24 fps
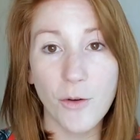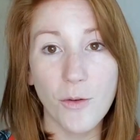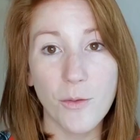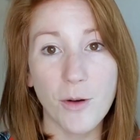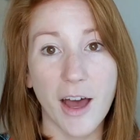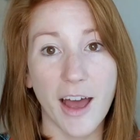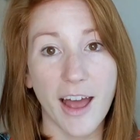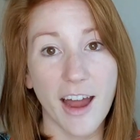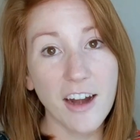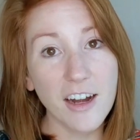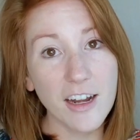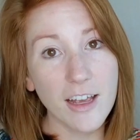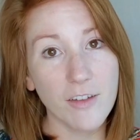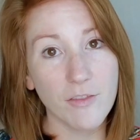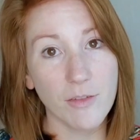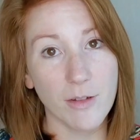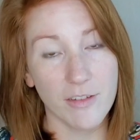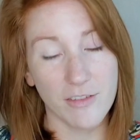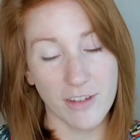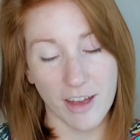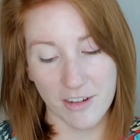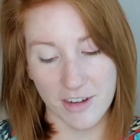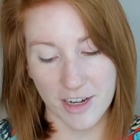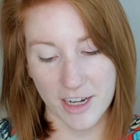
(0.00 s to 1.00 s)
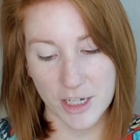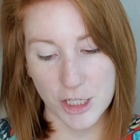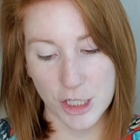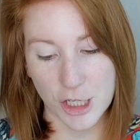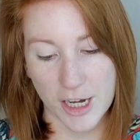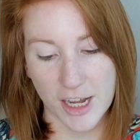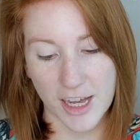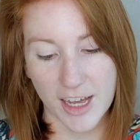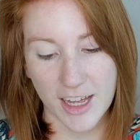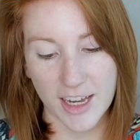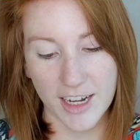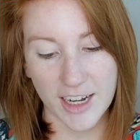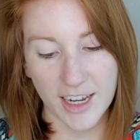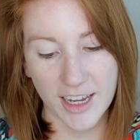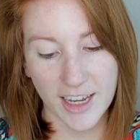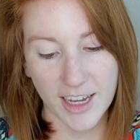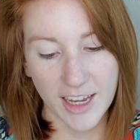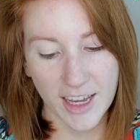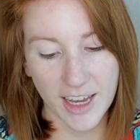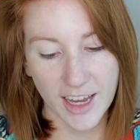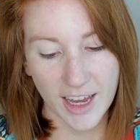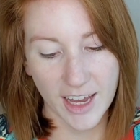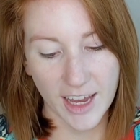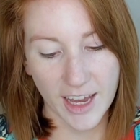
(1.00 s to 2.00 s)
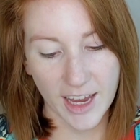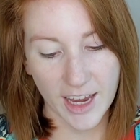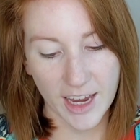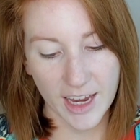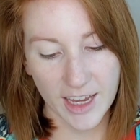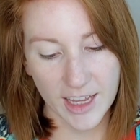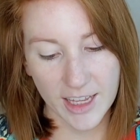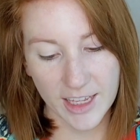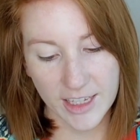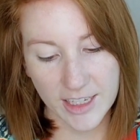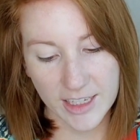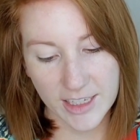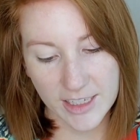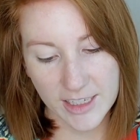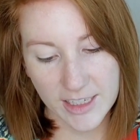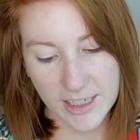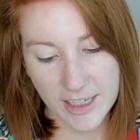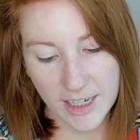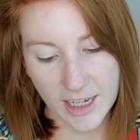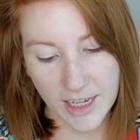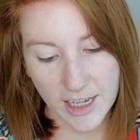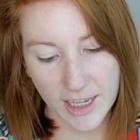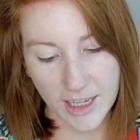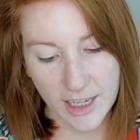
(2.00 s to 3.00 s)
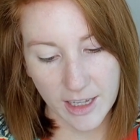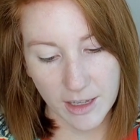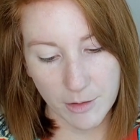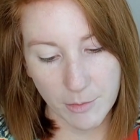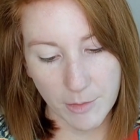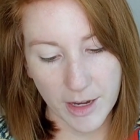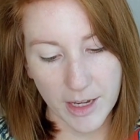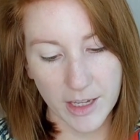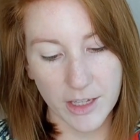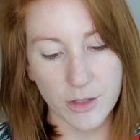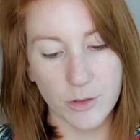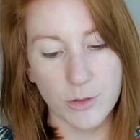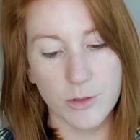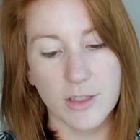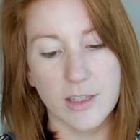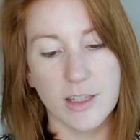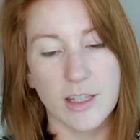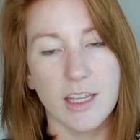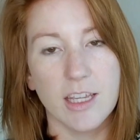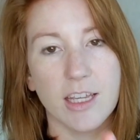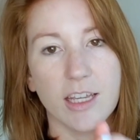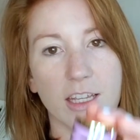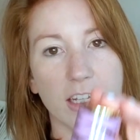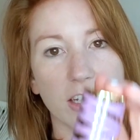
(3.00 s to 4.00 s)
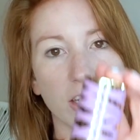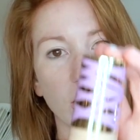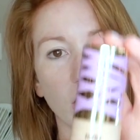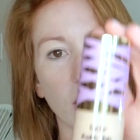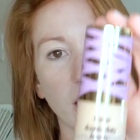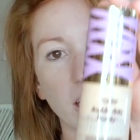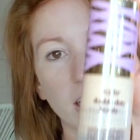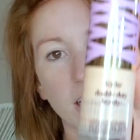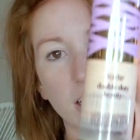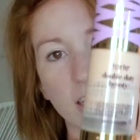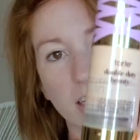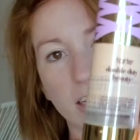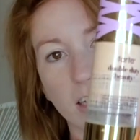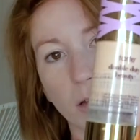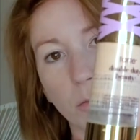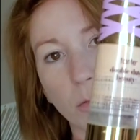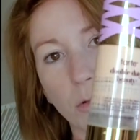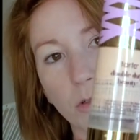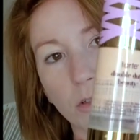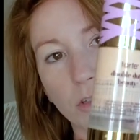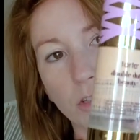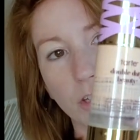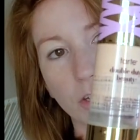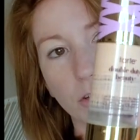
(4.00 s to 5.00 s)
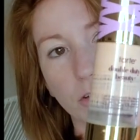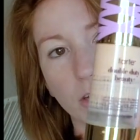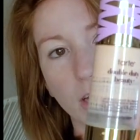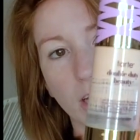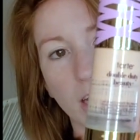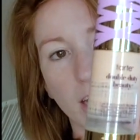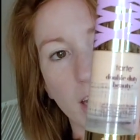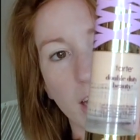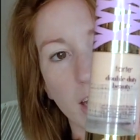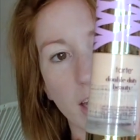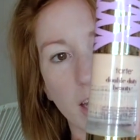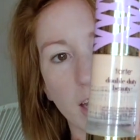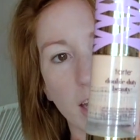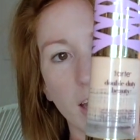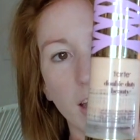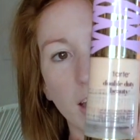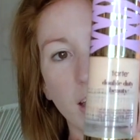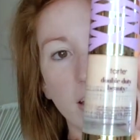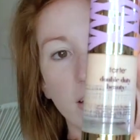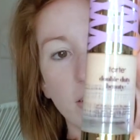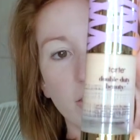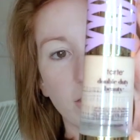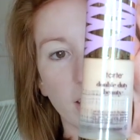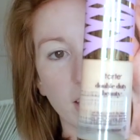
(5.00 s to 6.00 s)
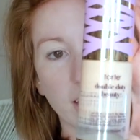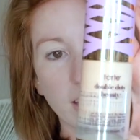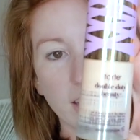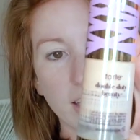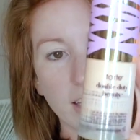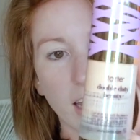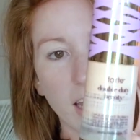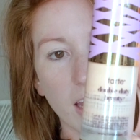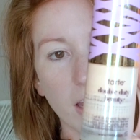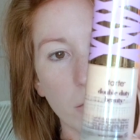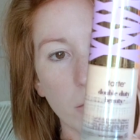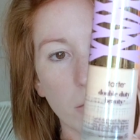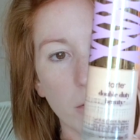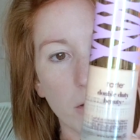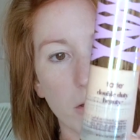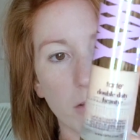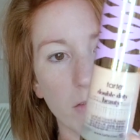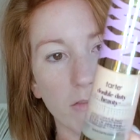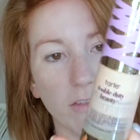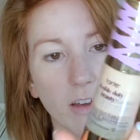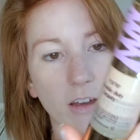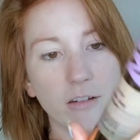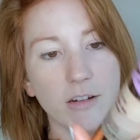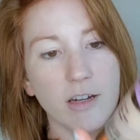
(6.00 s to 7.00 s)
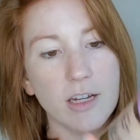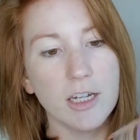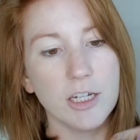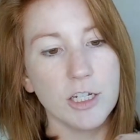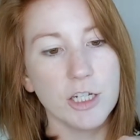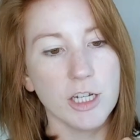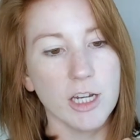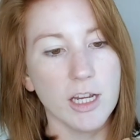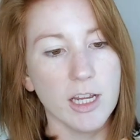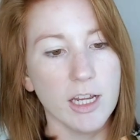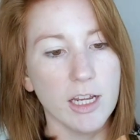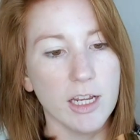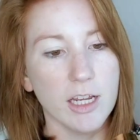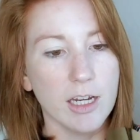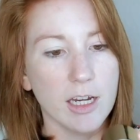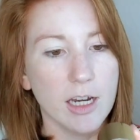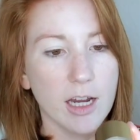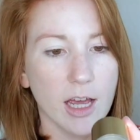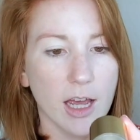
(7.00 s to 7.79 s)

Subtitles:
I already have my foundation on, and I use the Tarte Double Duty Face Tape foundation.